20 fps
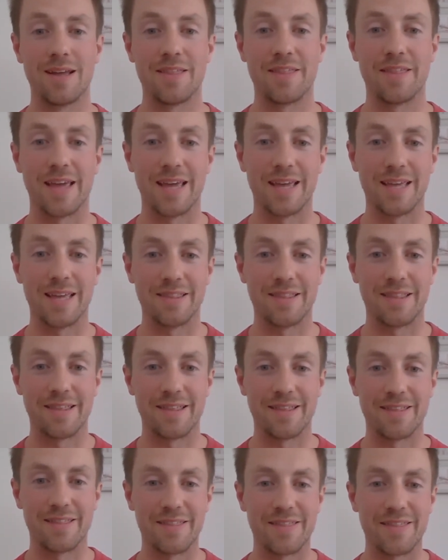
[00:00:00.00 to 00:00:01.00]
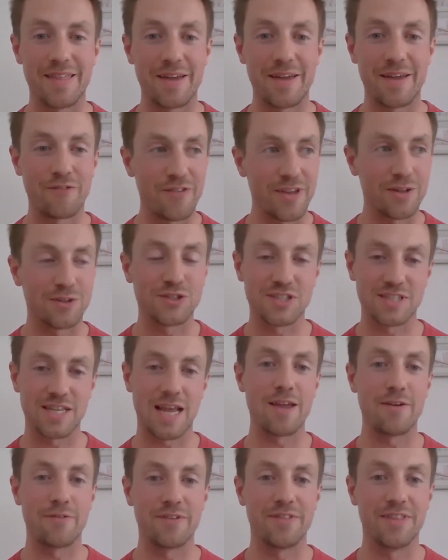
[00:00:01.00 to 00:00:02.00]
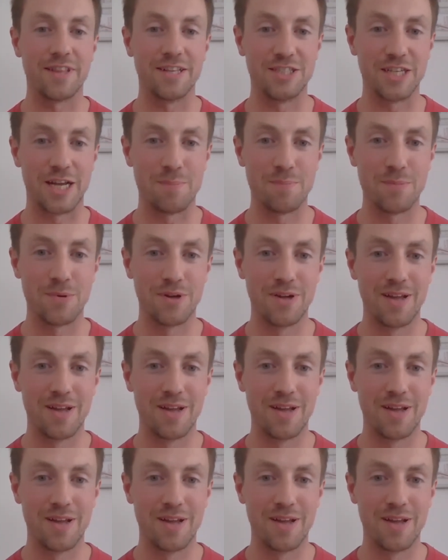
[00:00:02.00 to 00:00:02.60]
They feel safe in the gym.